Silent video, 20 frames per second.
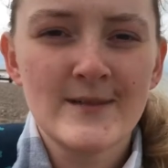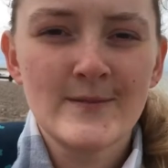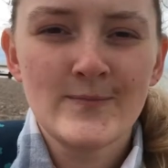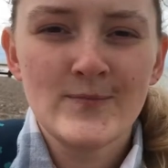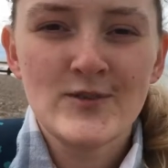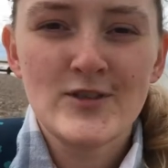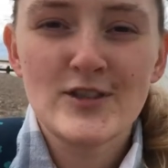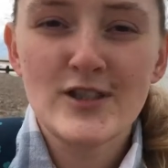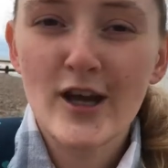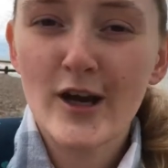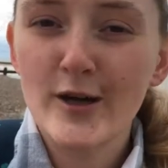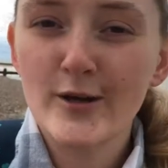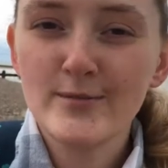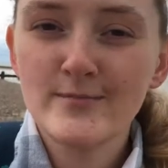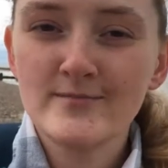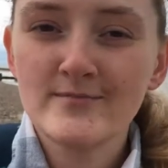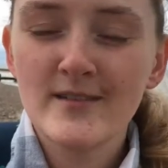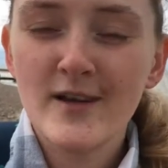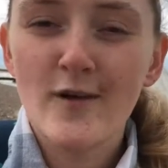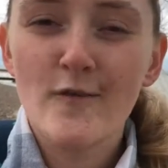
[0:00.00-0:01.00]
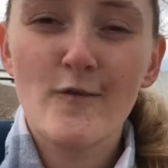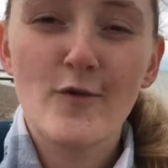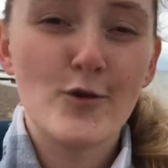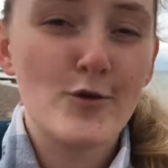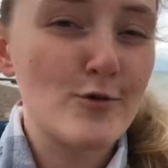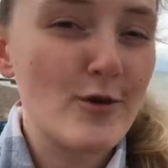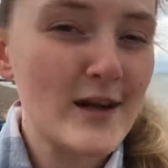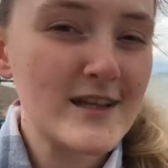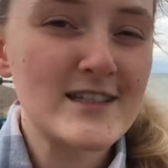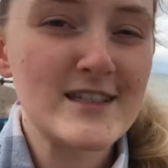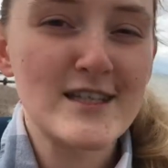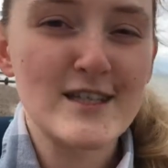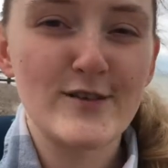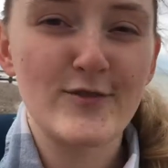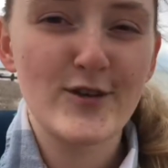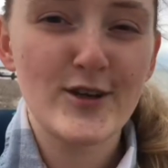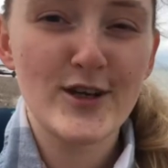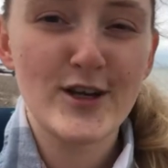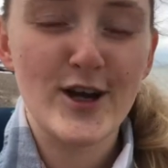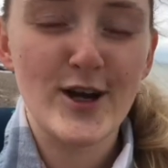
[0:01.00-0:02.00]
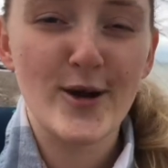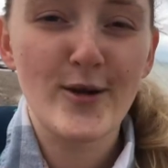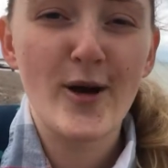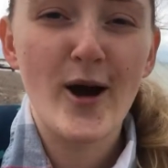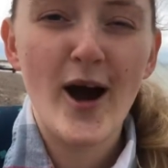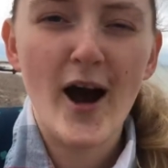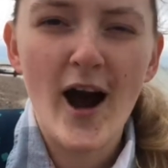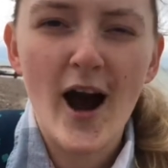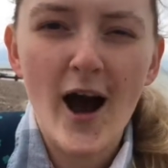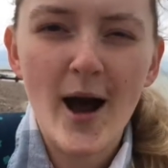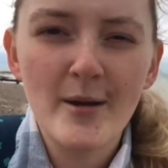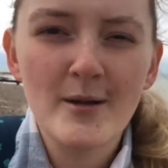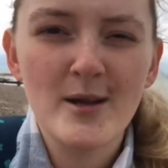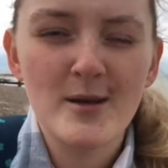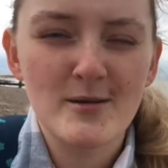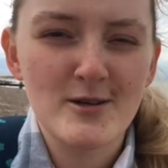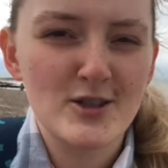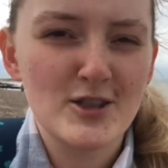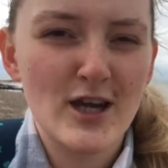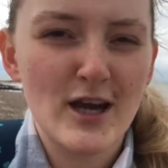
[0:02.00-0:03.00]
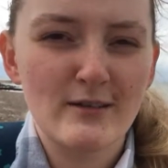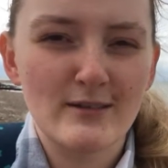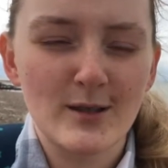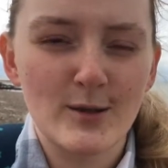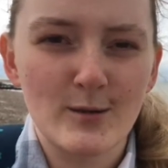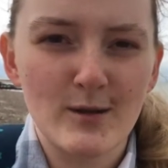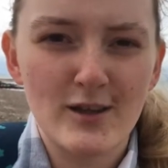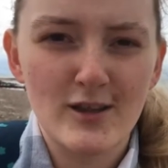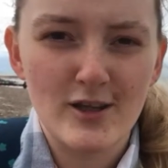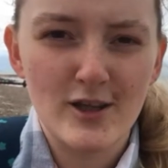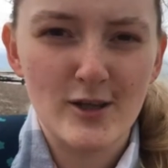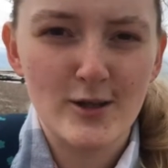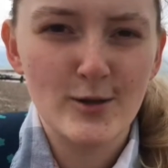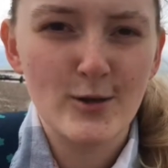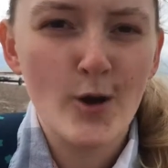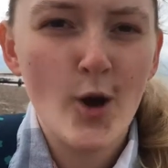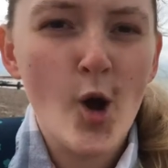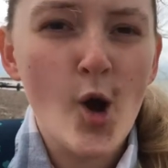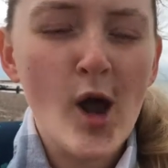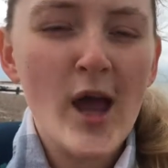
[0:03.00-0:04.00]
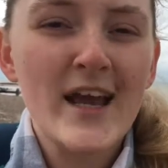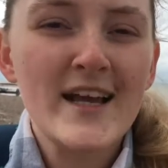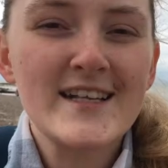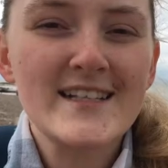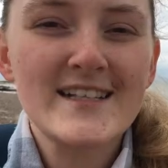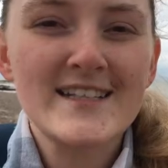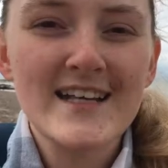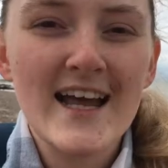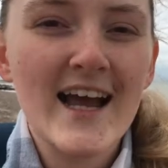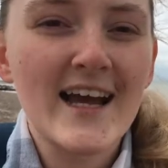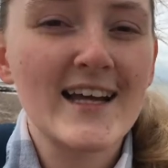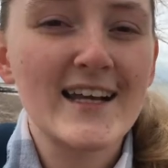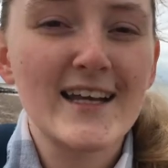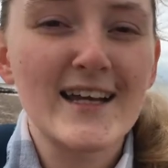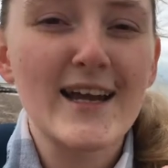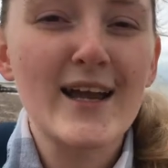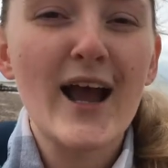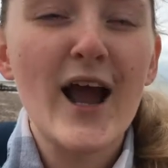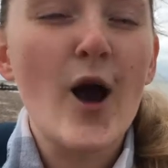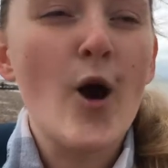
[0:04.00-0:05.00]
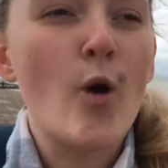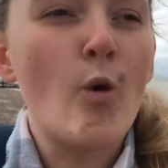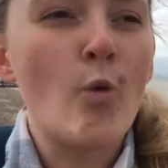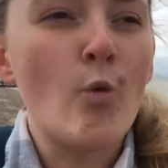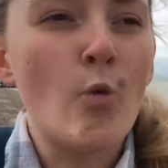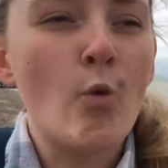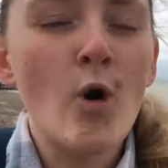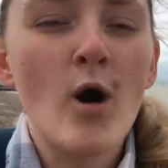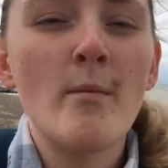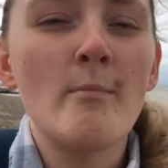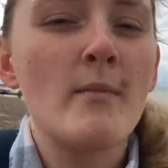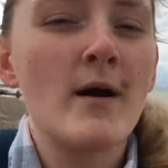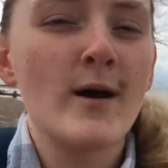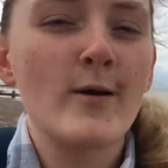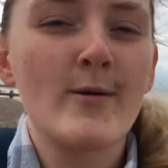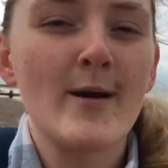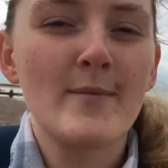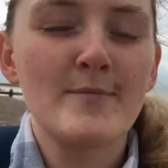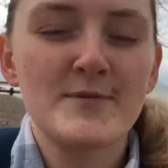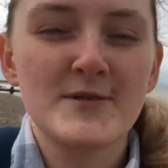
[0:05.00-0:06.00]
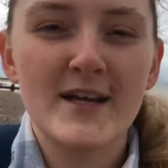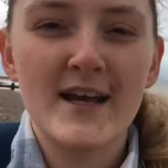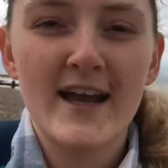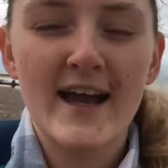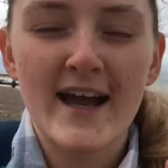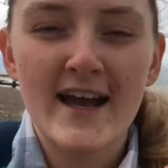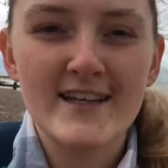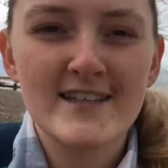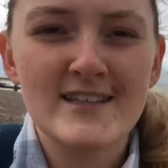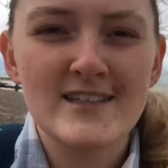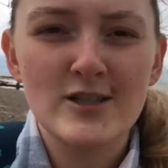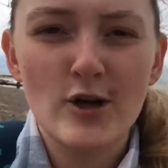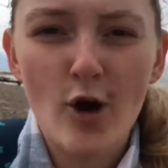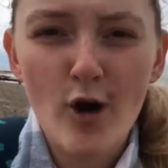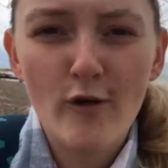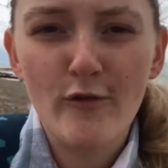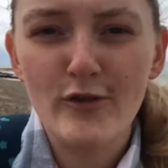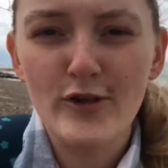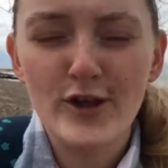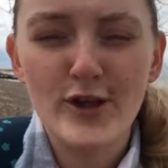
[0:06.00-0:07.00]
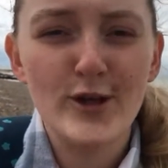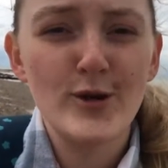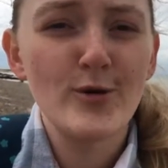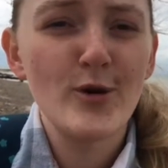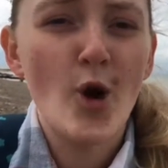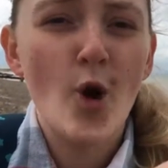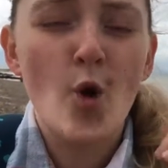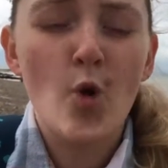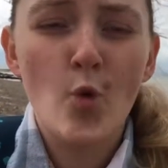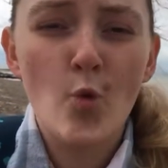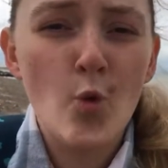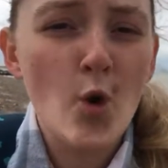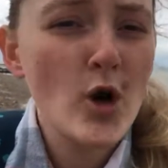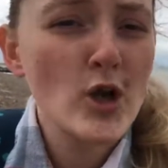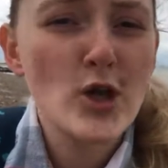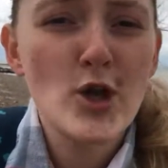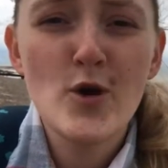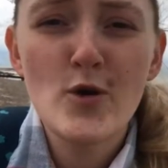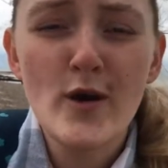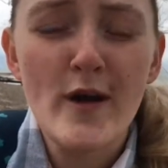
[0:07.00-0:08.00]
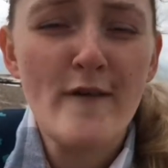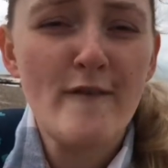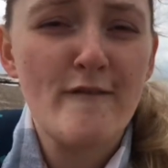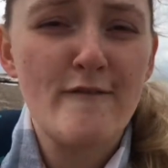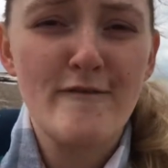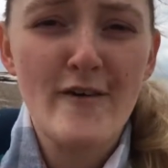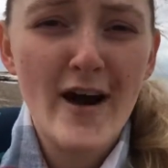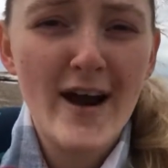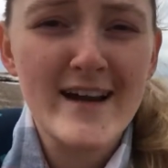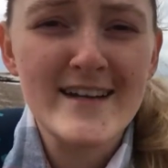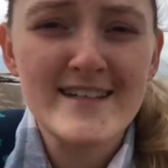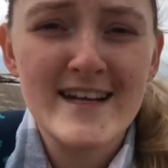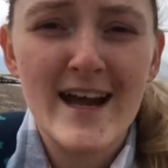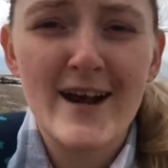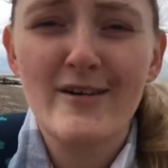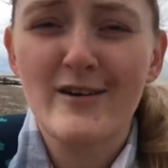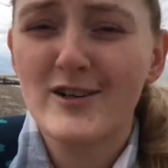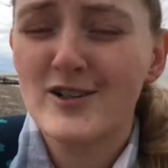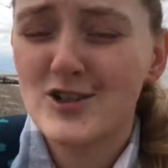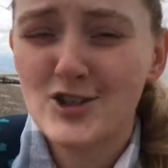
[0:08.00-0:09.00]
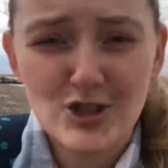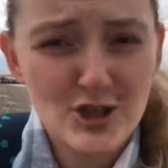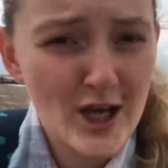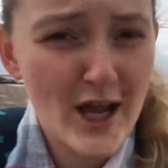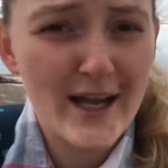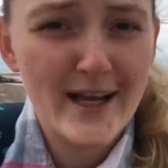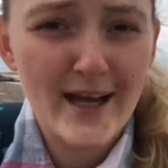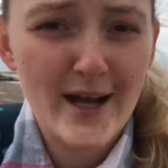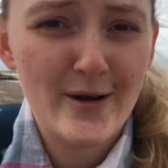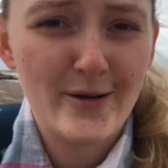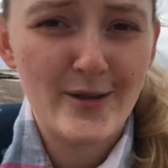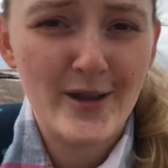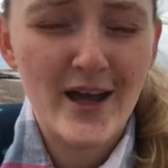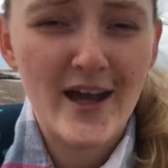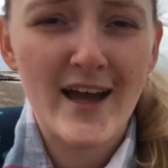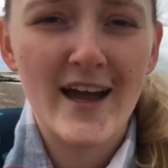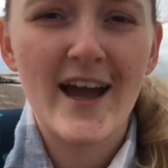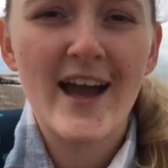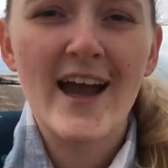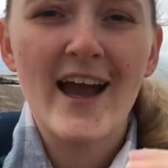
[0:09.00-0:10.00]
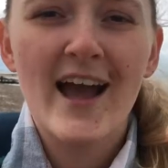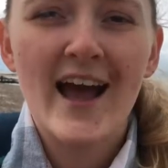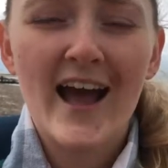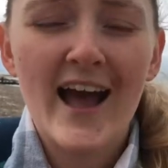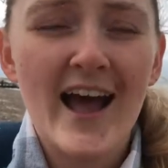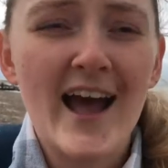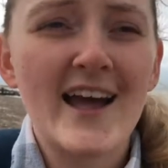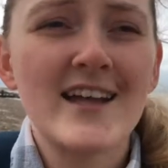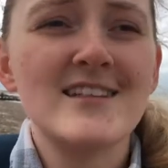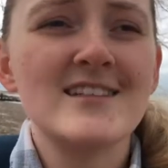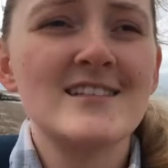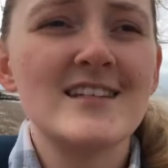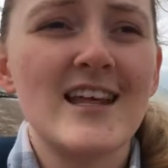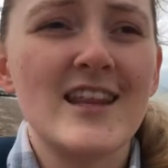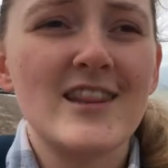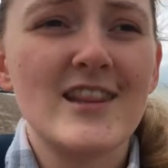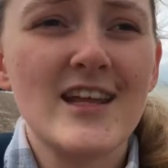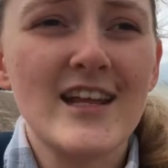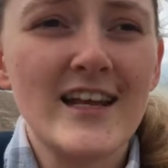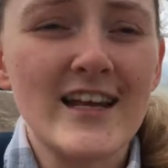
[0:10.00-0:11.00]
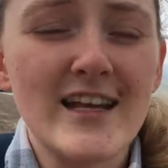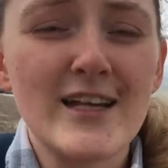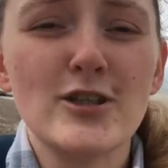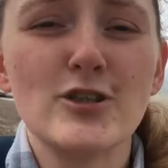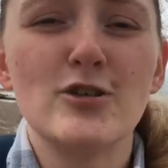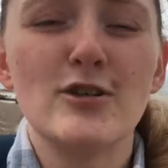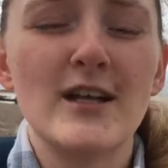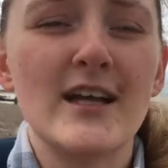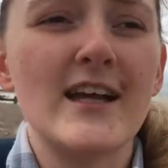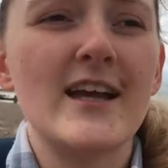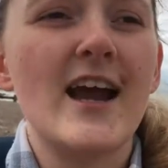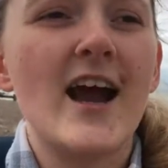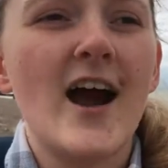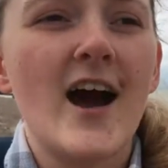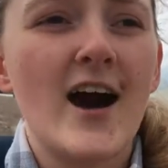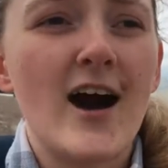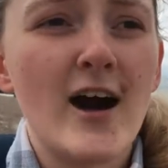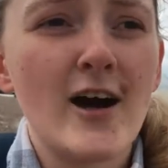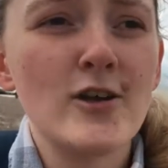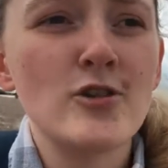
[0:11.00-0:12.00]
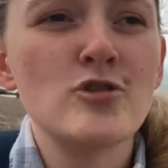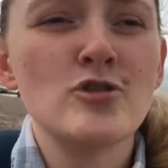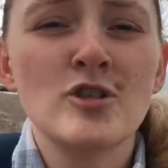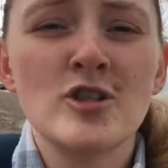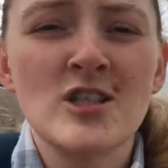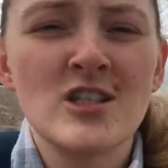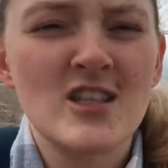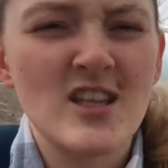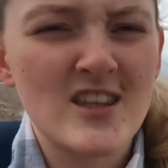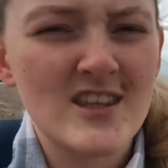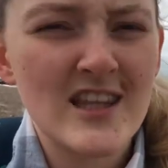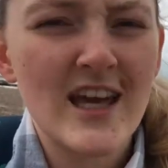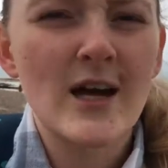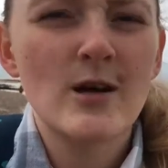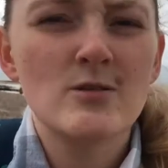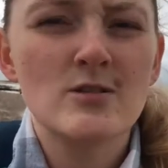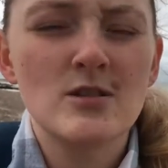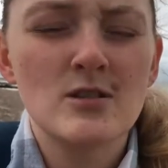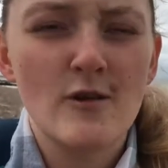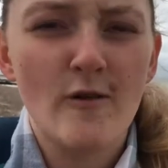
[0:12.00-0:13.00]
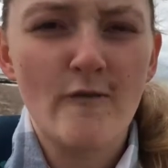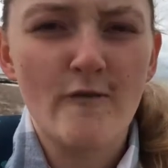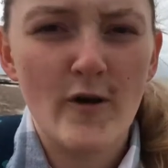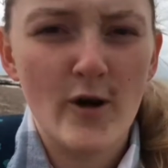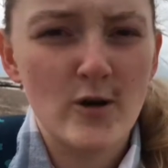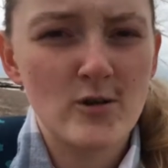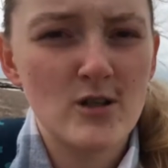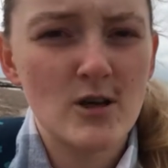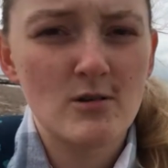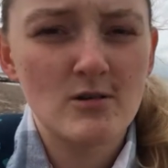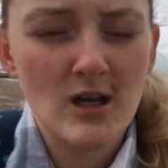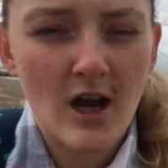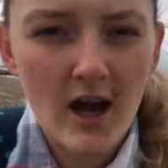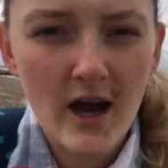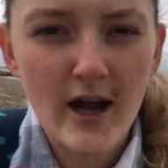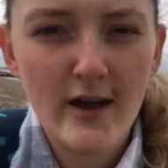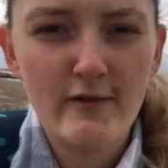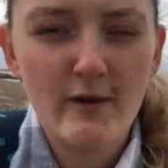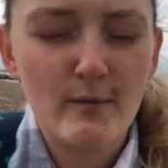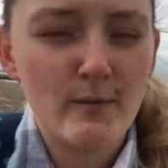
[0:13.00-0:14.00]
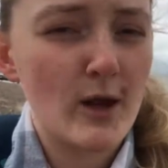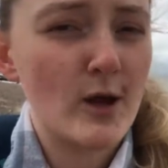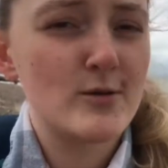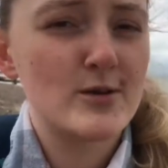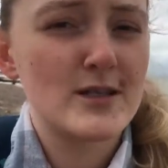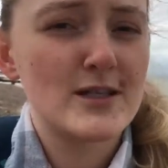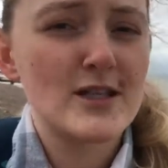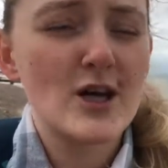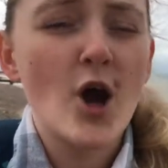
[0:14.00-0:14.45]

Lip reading: So for the rest of this video, I'm going to be sharing with you exactly what my website has to offer you, what you can find out and check out there, and the literally hundreds to thousands of photos I've uploaded